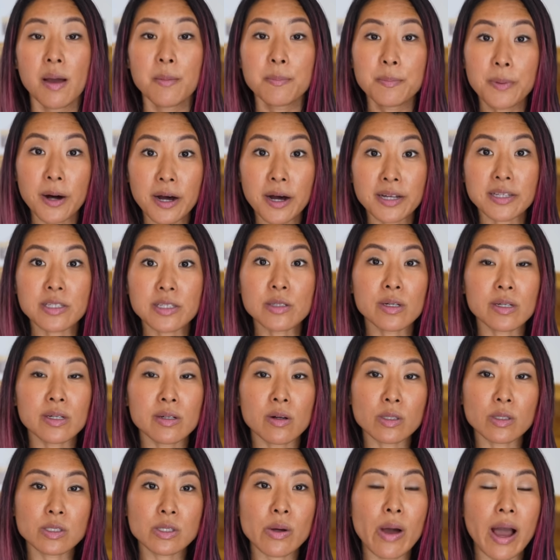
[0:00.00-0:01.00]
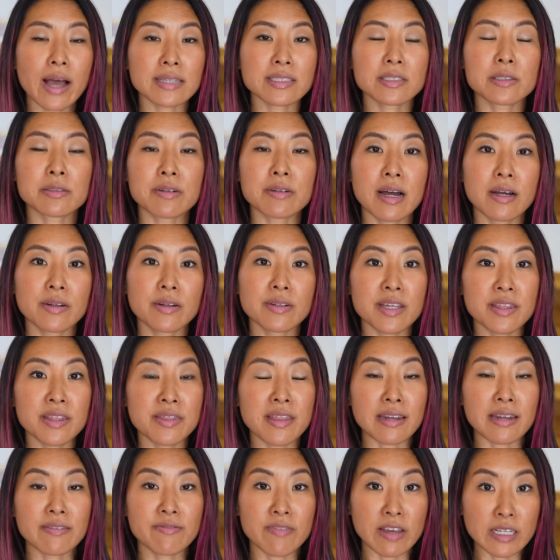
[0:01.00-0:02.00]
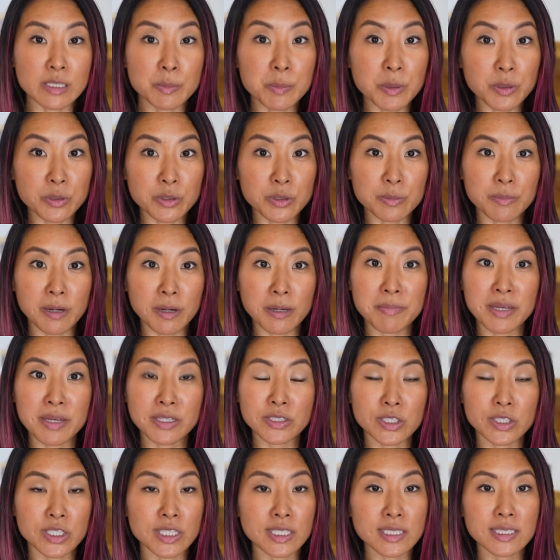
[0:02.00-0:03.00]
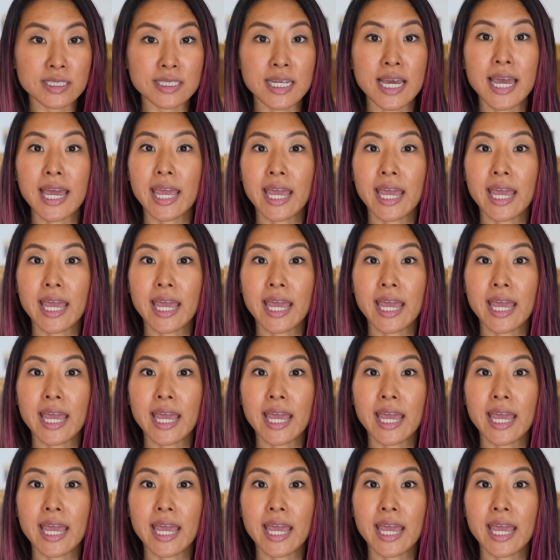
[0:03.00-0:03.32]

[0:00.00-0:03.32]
but you can also ask around in that Facebook group I mentioned,